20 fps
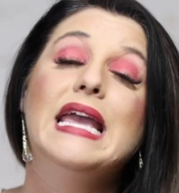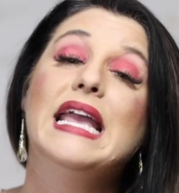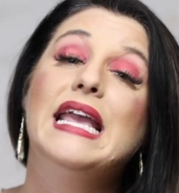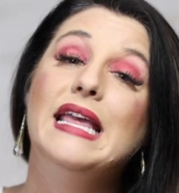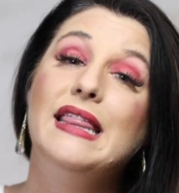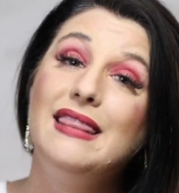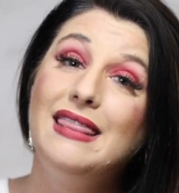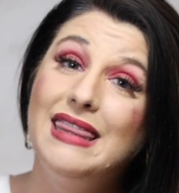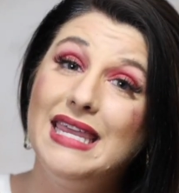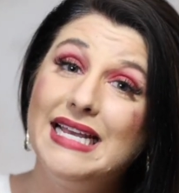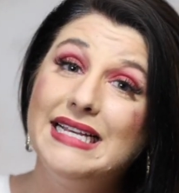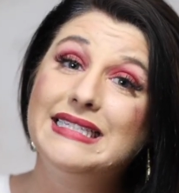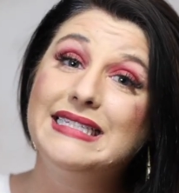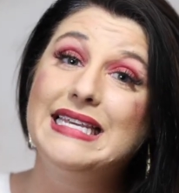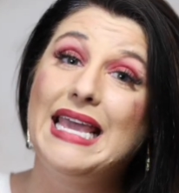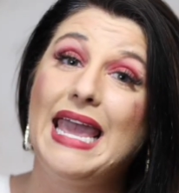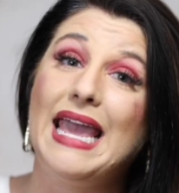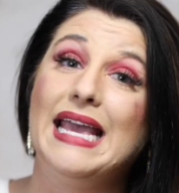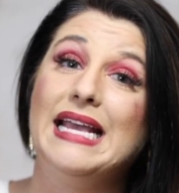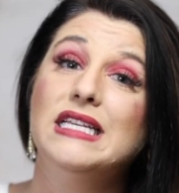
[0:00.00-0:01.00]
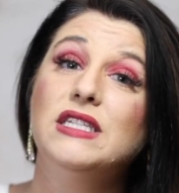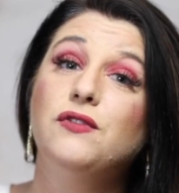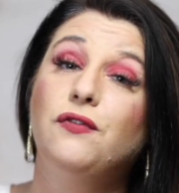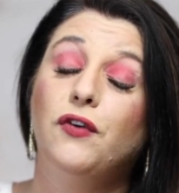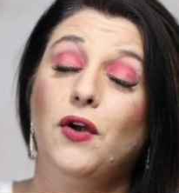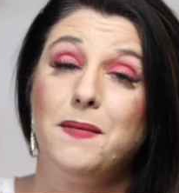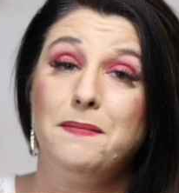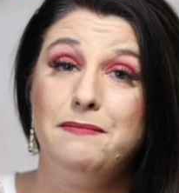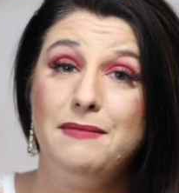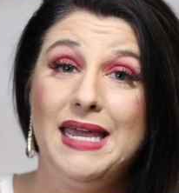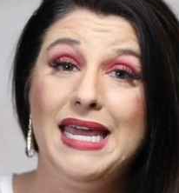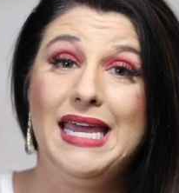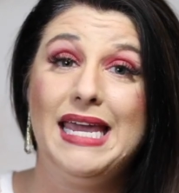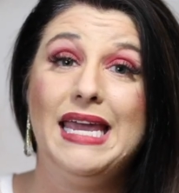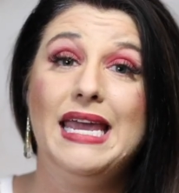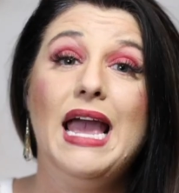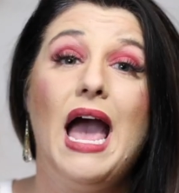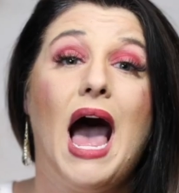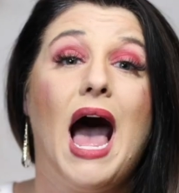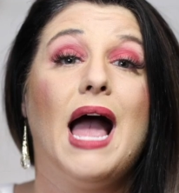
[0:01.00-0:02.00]
In this case, for
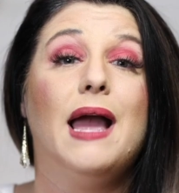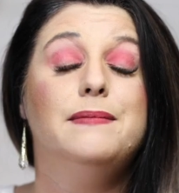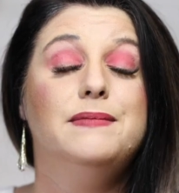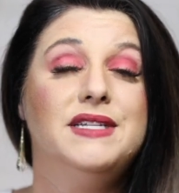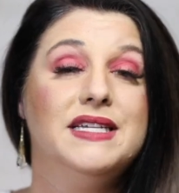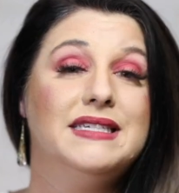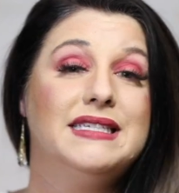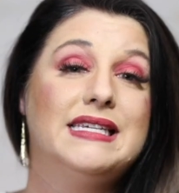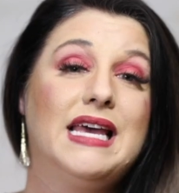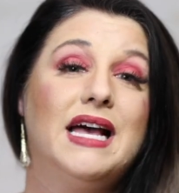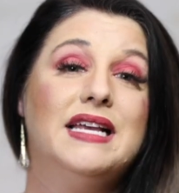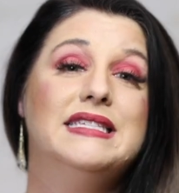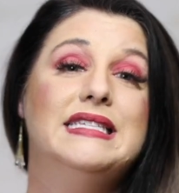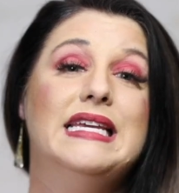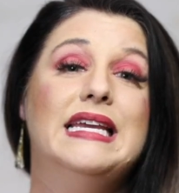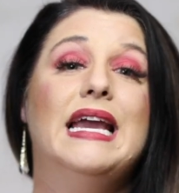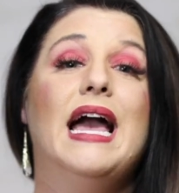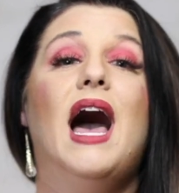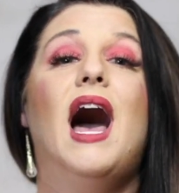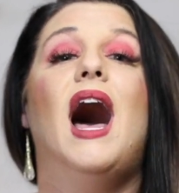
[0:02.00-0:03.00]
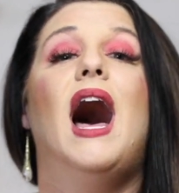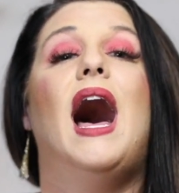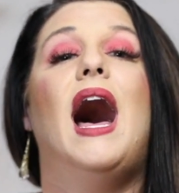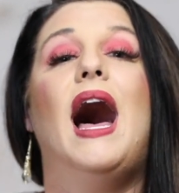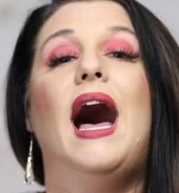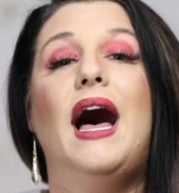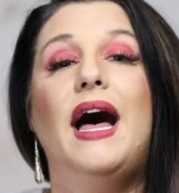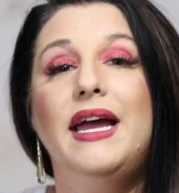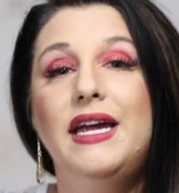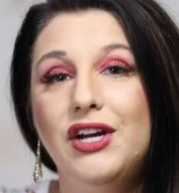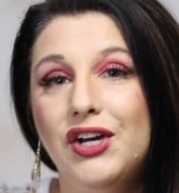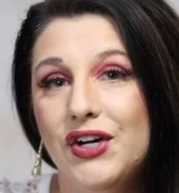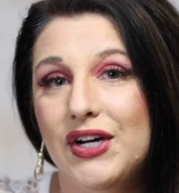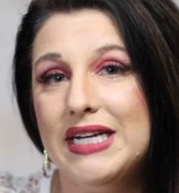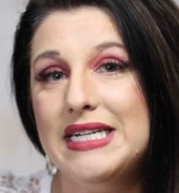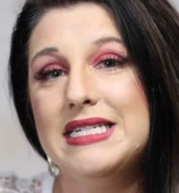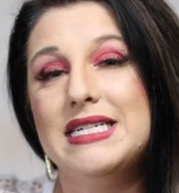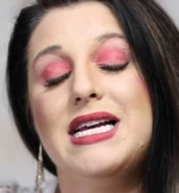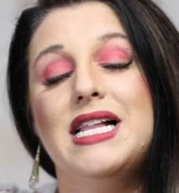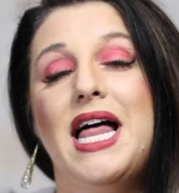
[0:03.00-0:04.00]
me, I'm discussing a higher
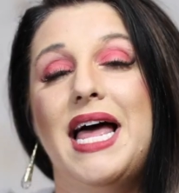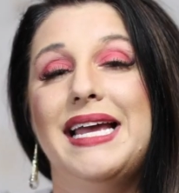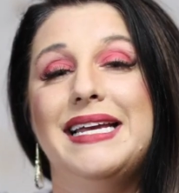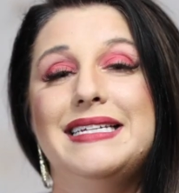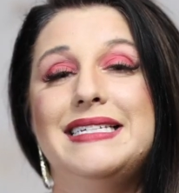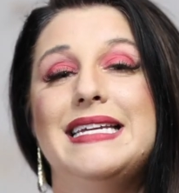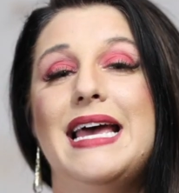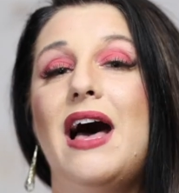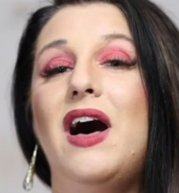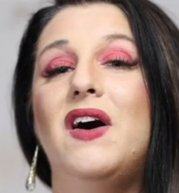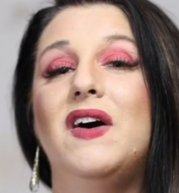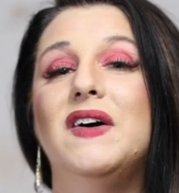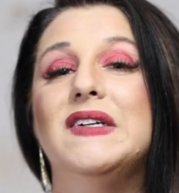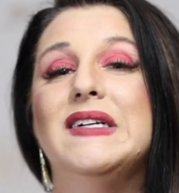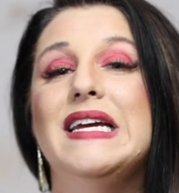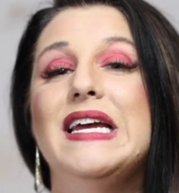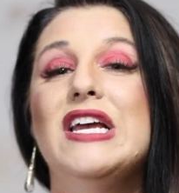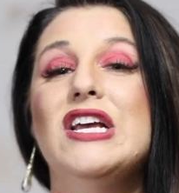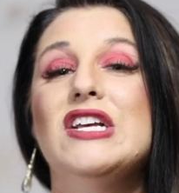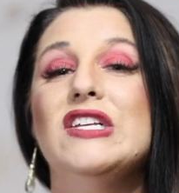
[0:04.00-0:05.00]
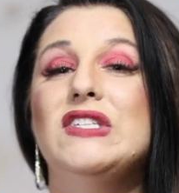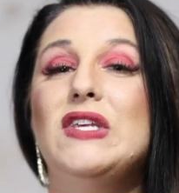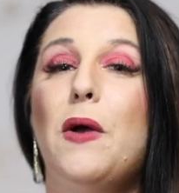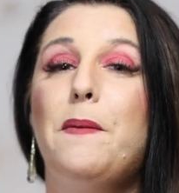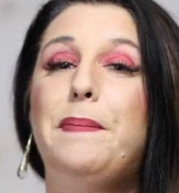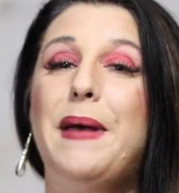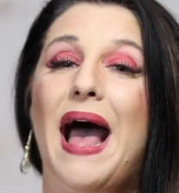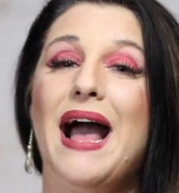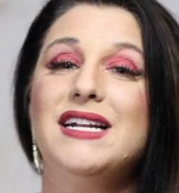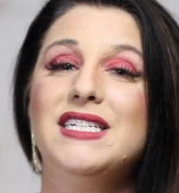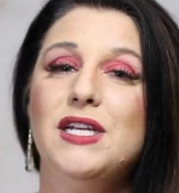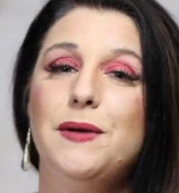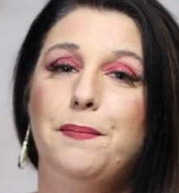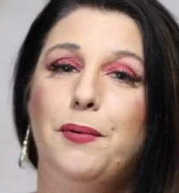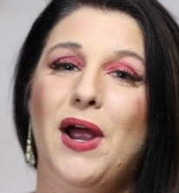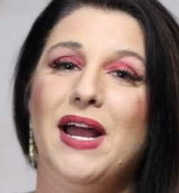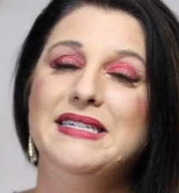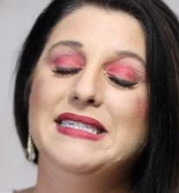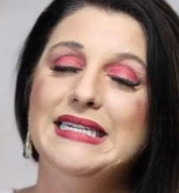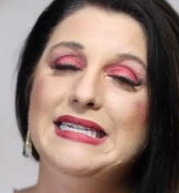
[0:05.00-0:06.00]
end clientele. So back to
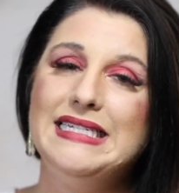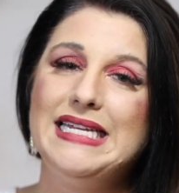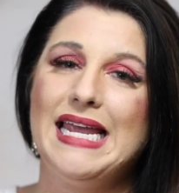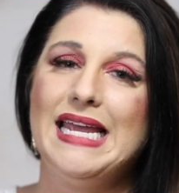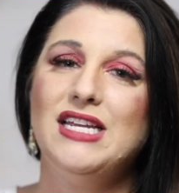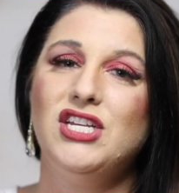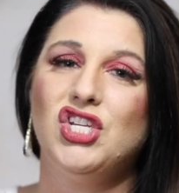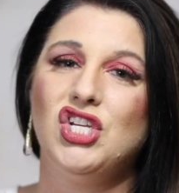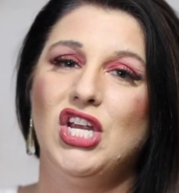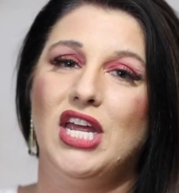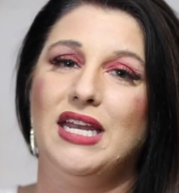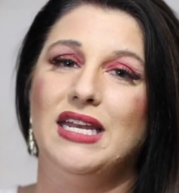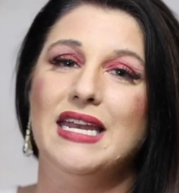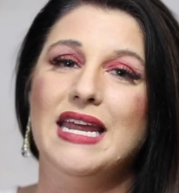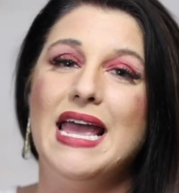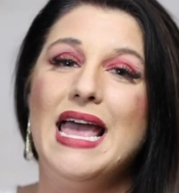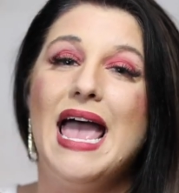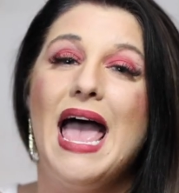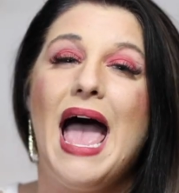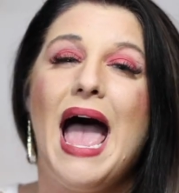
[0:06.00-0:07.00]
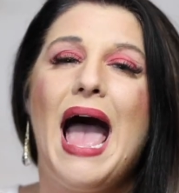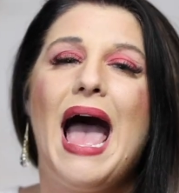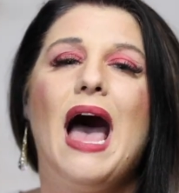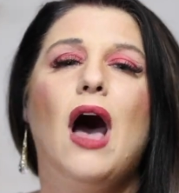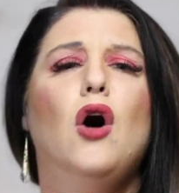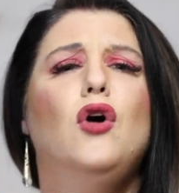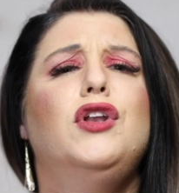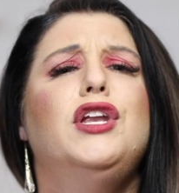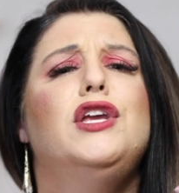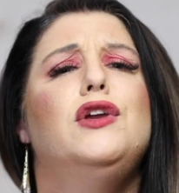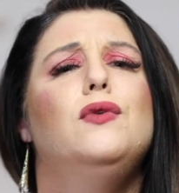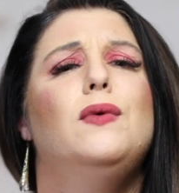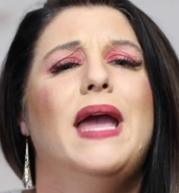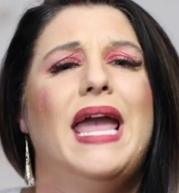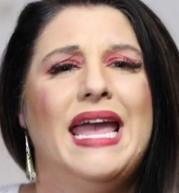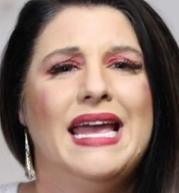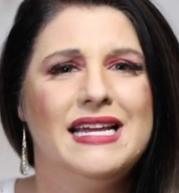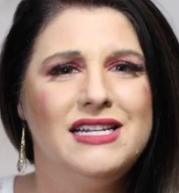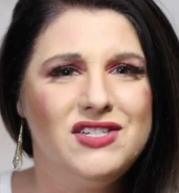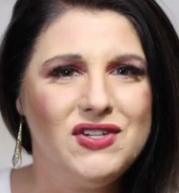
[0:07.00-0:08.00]
presentation. How do you
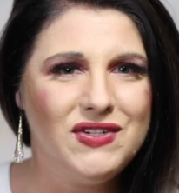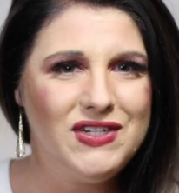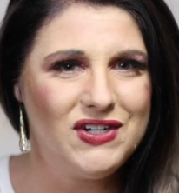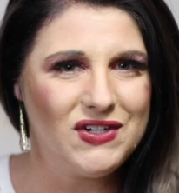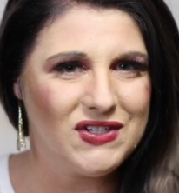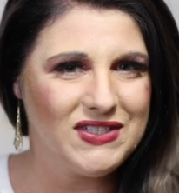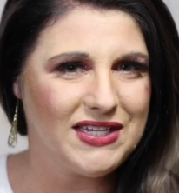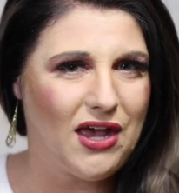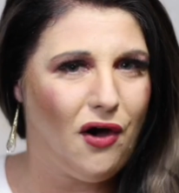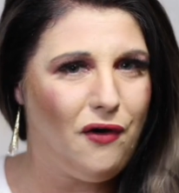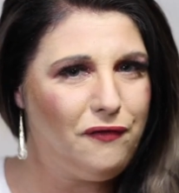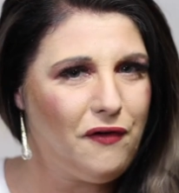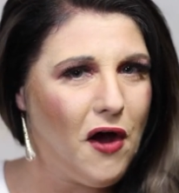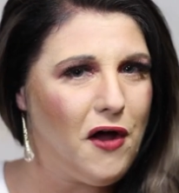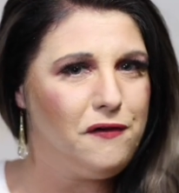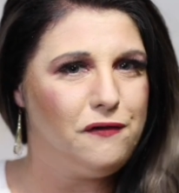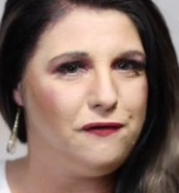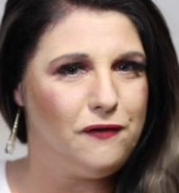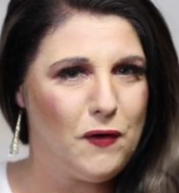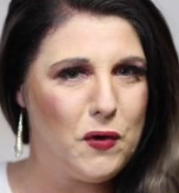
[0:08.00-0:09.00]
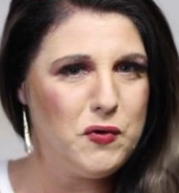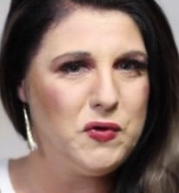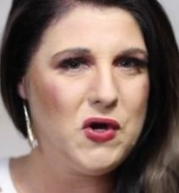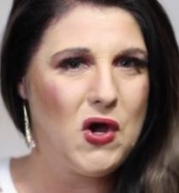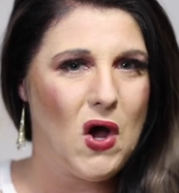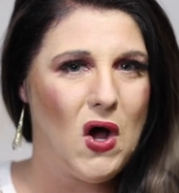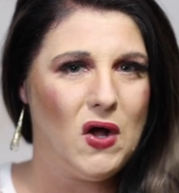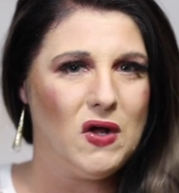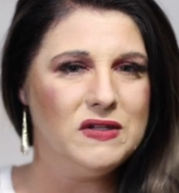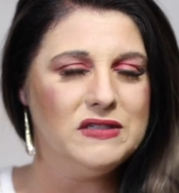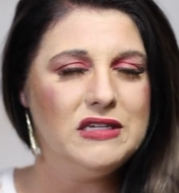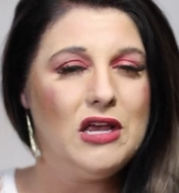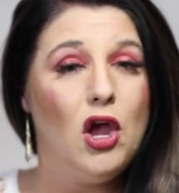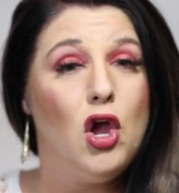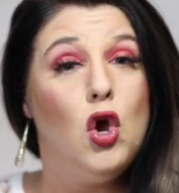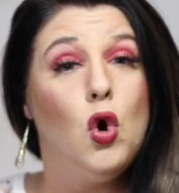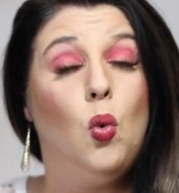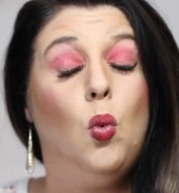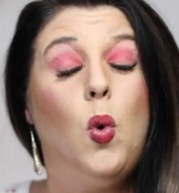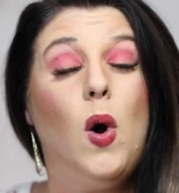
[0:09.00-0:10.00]
handle yourself on phone calls?
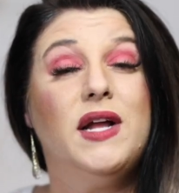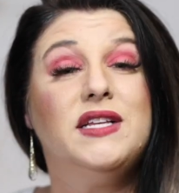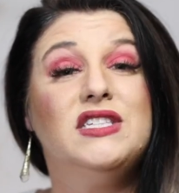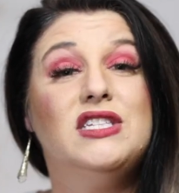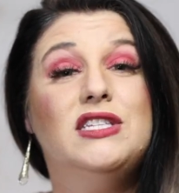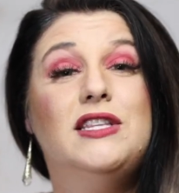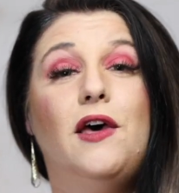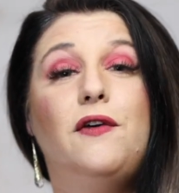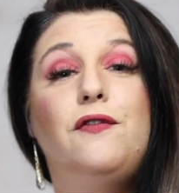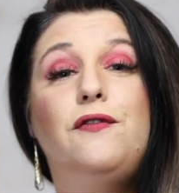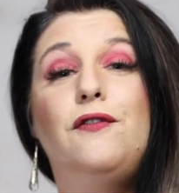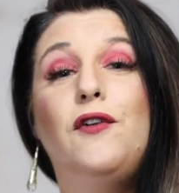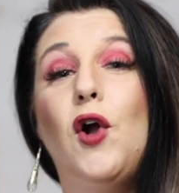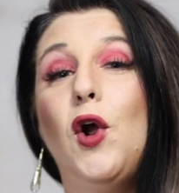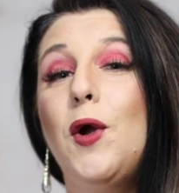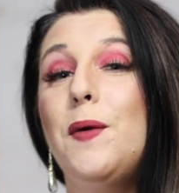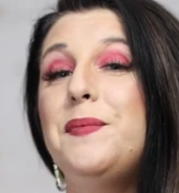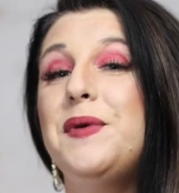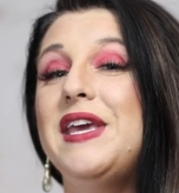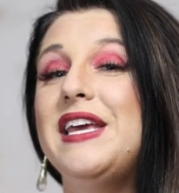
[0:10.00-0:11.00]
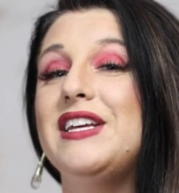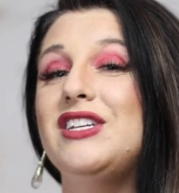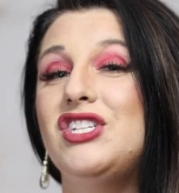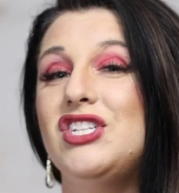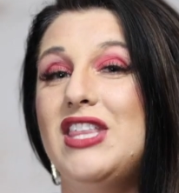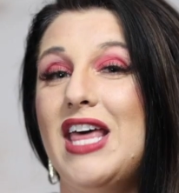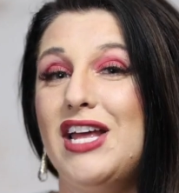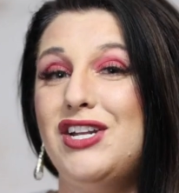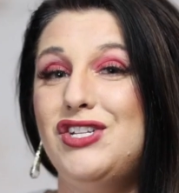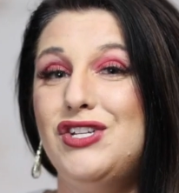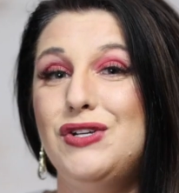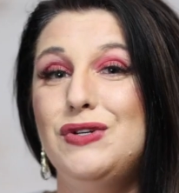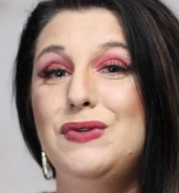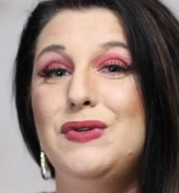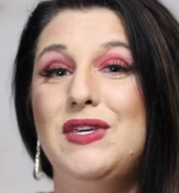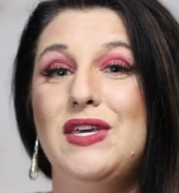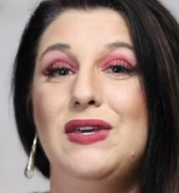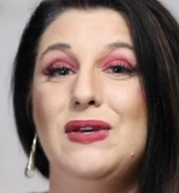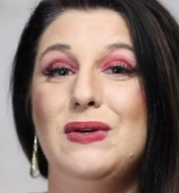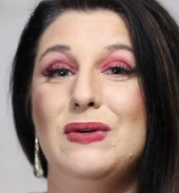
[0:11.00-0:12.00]
What's the verbiage that you
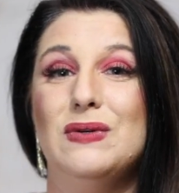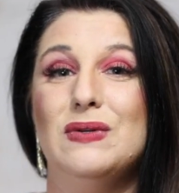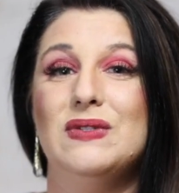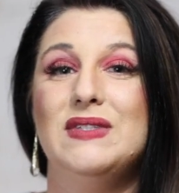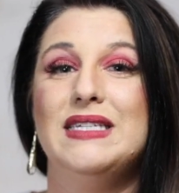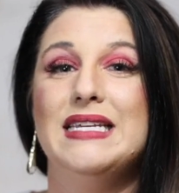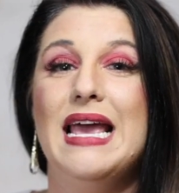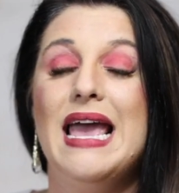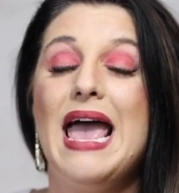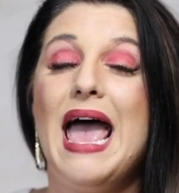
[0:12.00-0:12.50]
use?